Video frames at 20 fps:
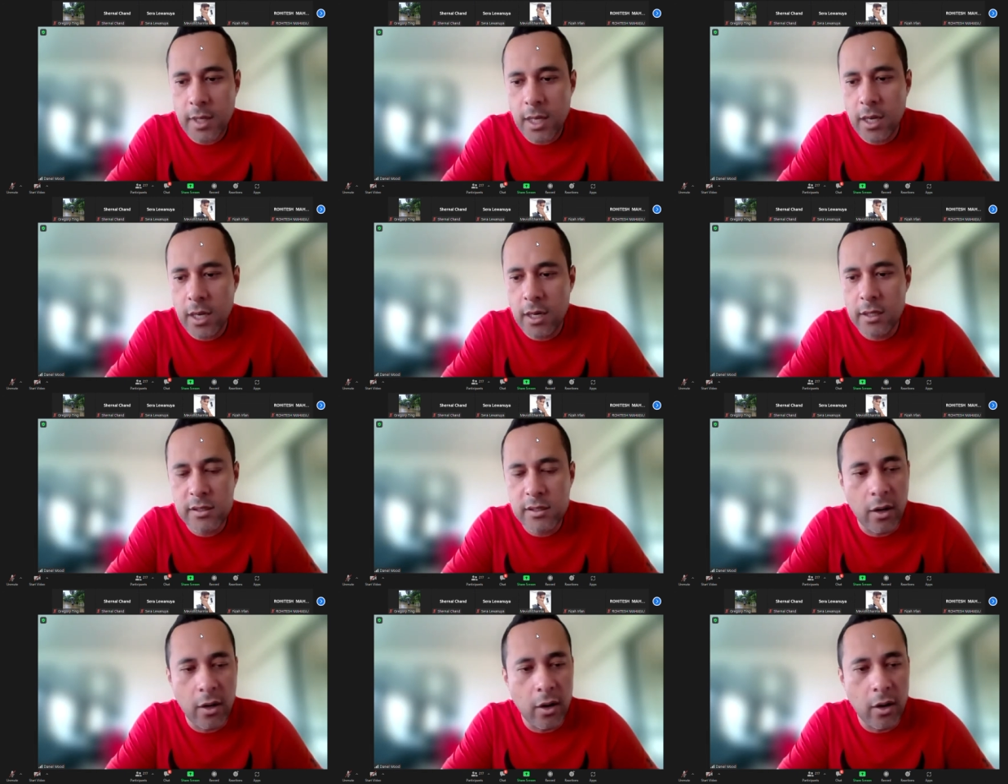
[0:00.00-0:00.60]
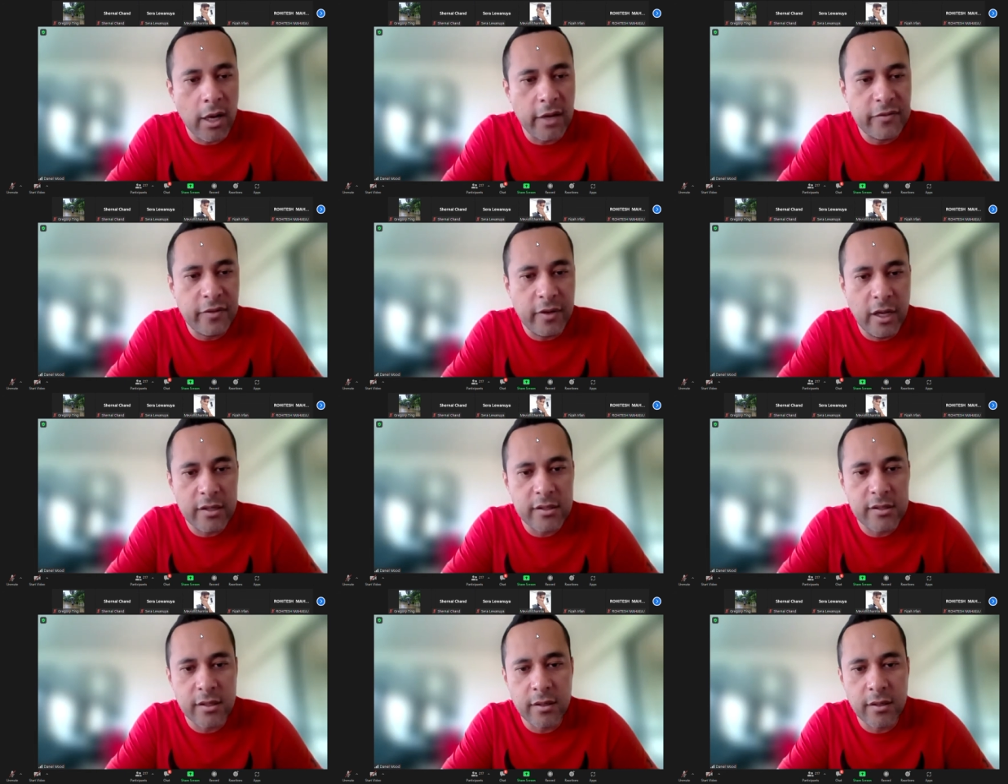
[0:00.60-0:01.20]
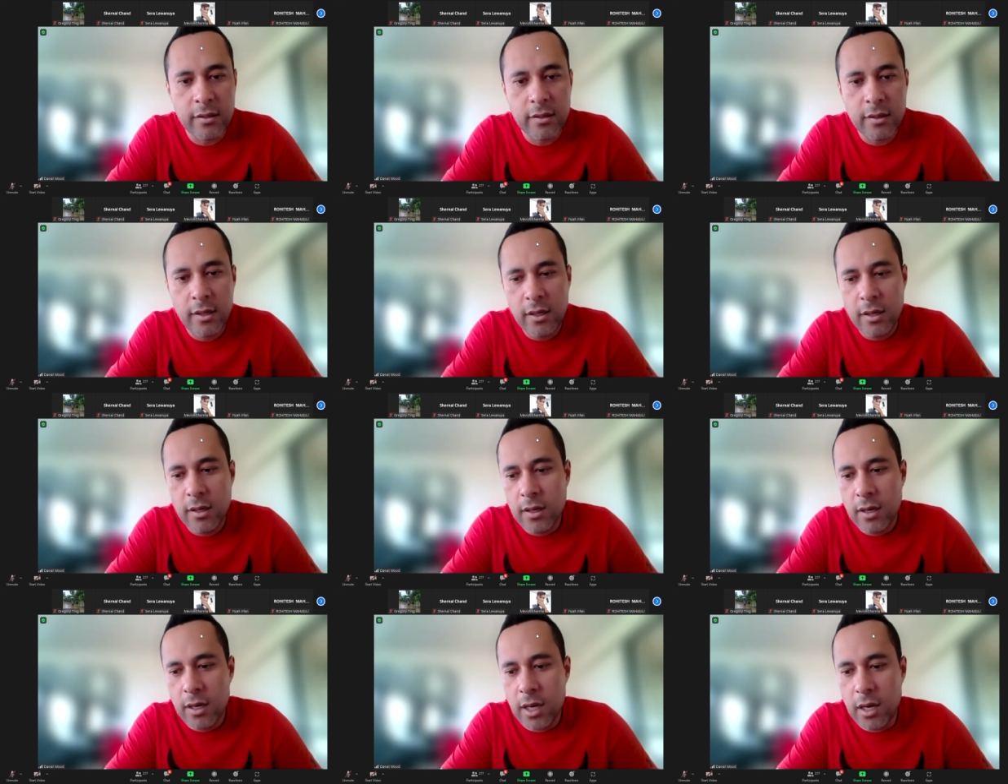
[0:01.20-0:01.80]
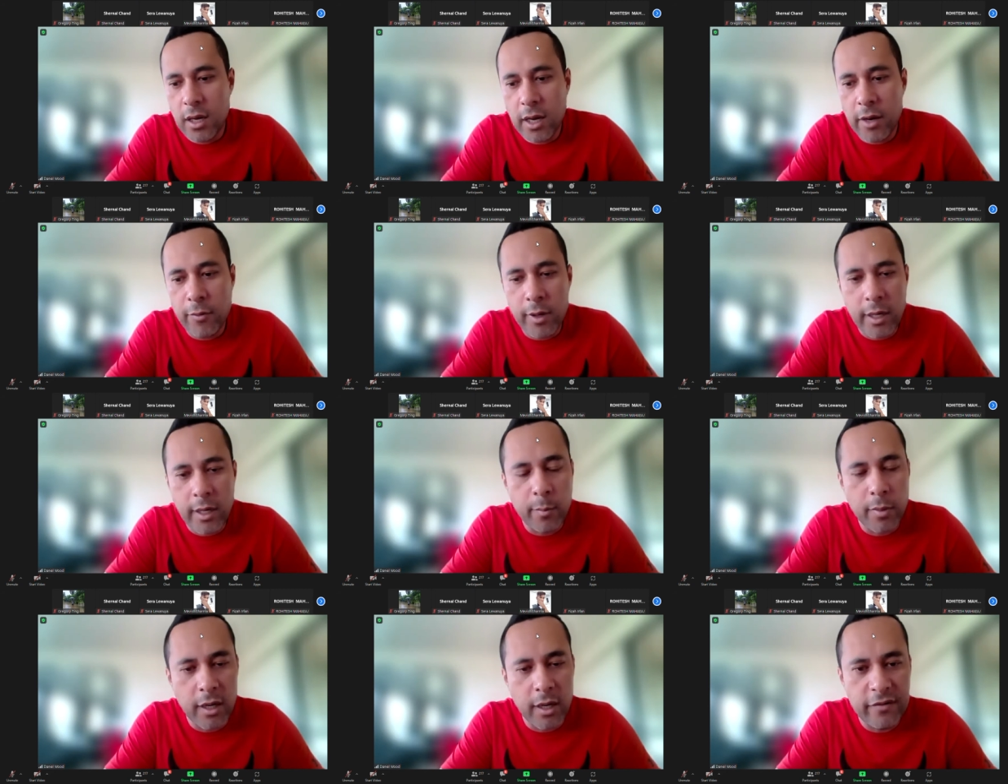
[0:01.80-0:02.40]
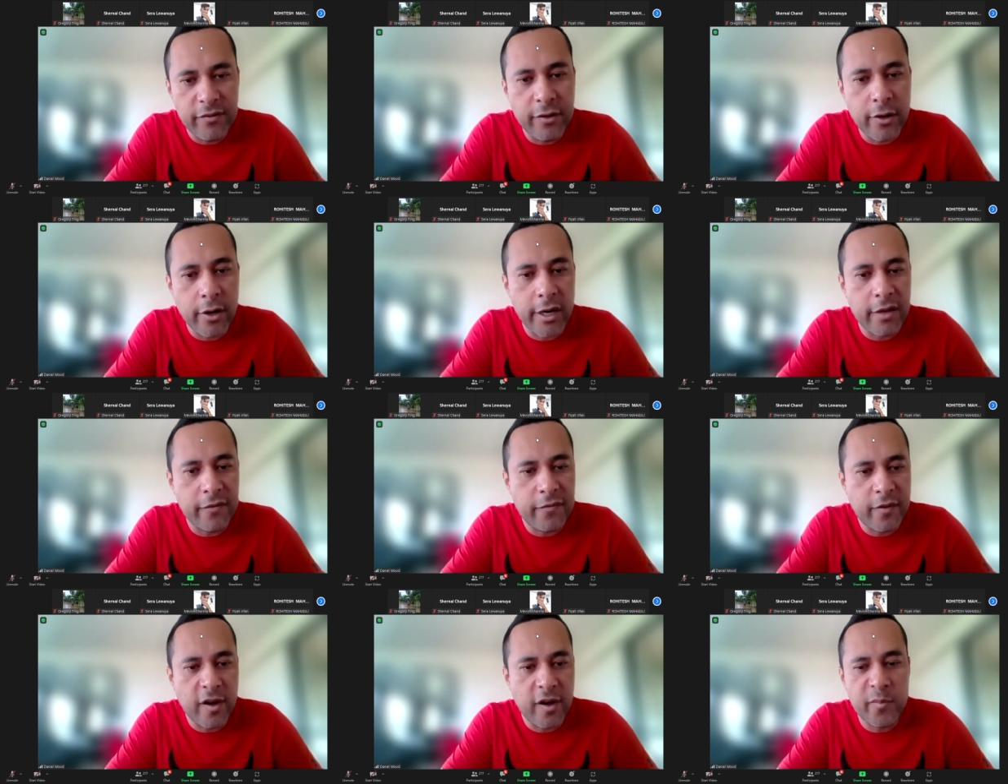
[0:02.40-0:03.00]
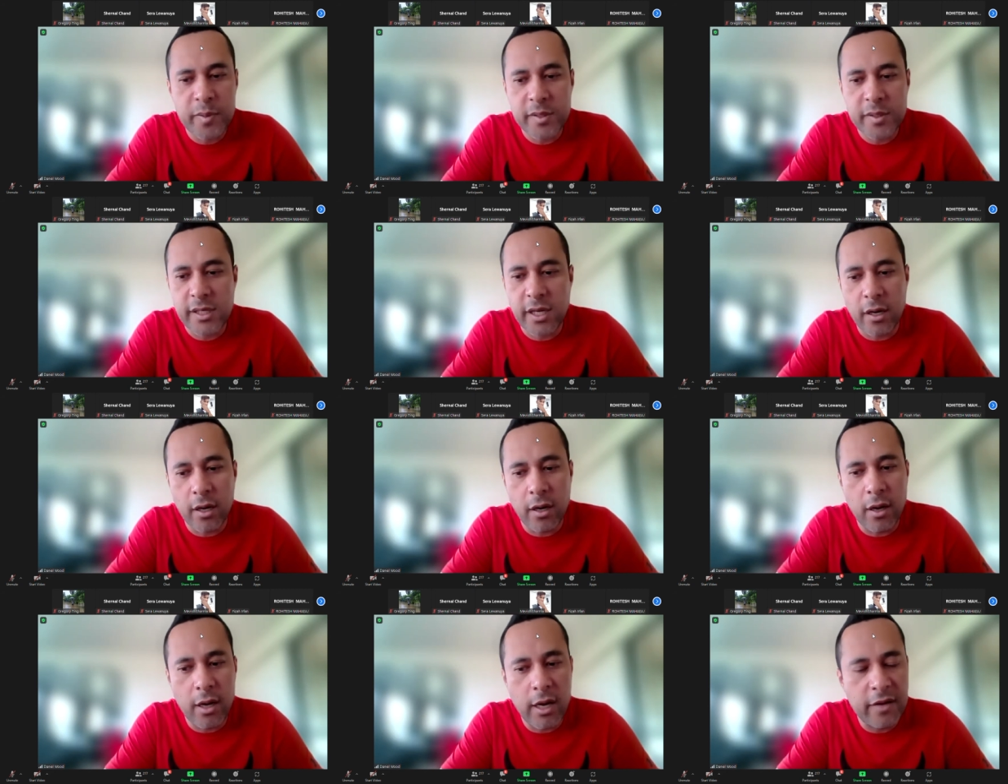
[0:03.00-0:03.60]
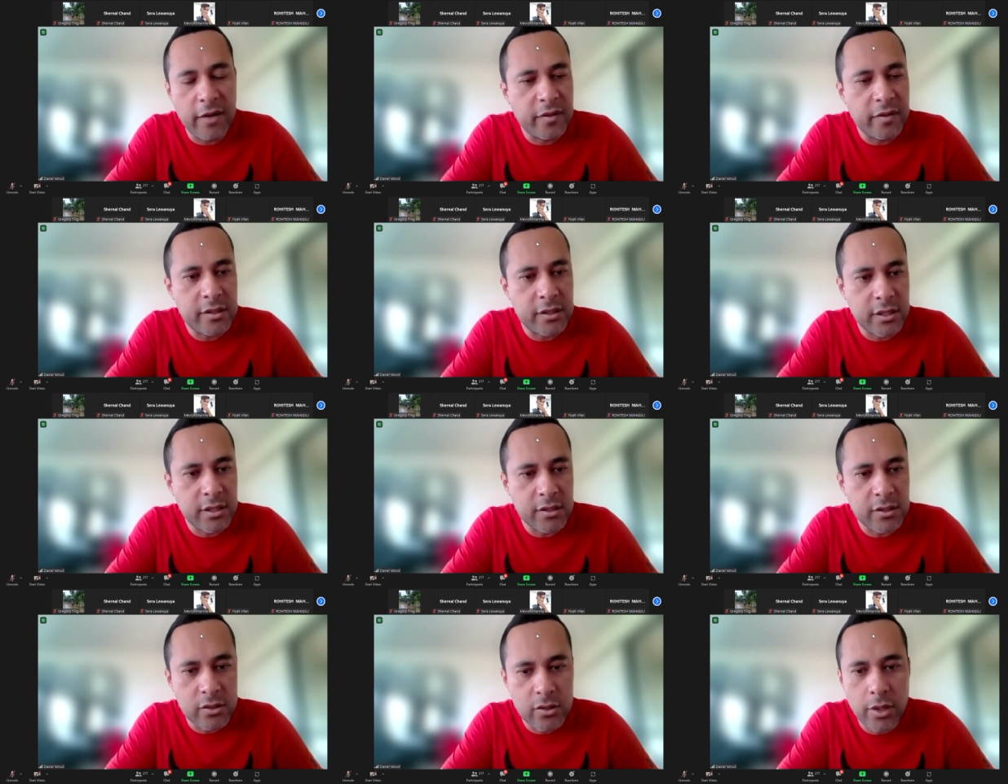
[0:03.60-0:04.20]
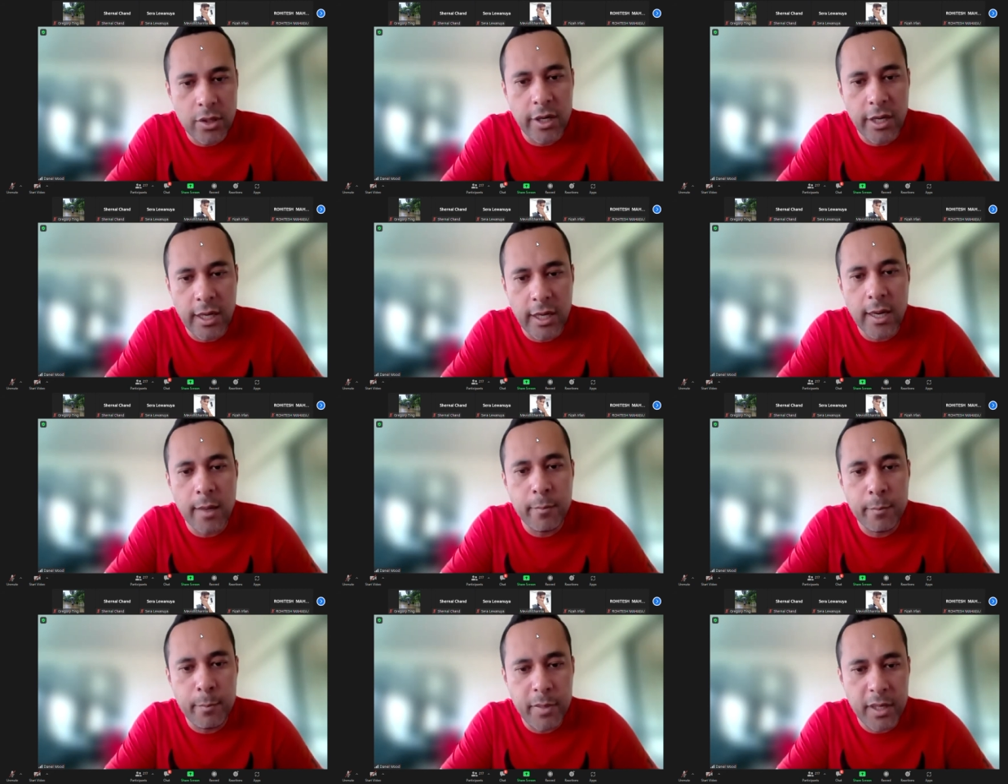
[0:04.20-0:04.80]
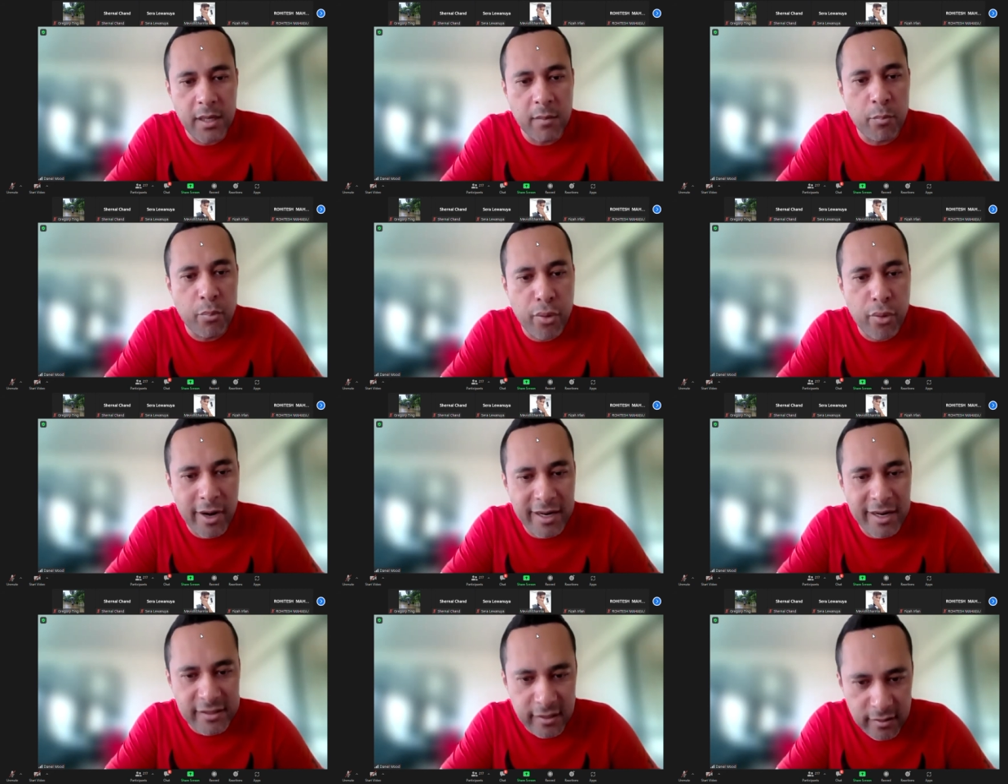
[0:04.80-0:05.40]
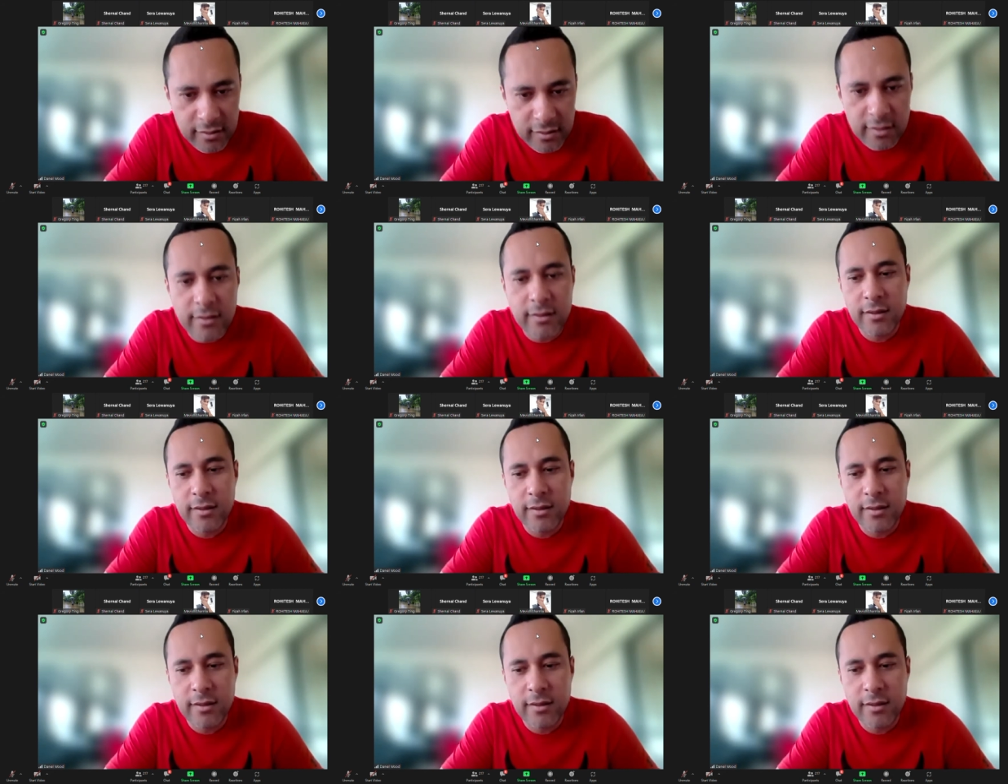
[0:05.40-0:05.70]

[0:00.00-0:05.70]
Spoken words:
And it's a life lesson. I really believe 95% of life is just turning up, being present.